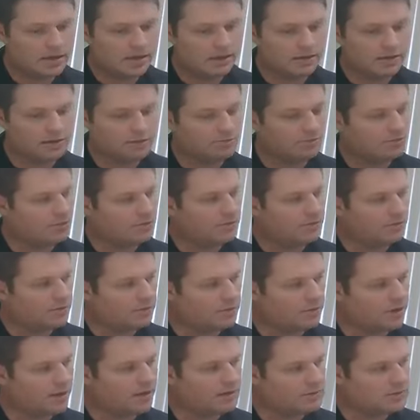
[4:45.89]
the employment
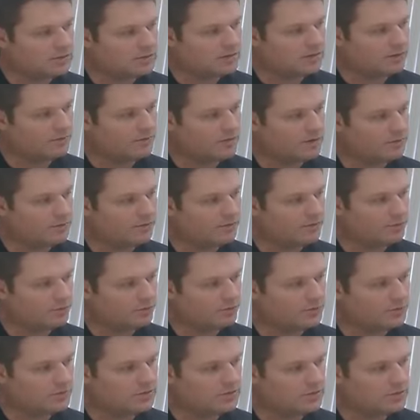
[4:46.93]
rights of
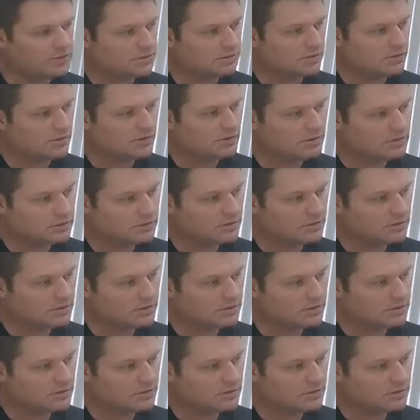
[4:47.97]
individuals with disabilities.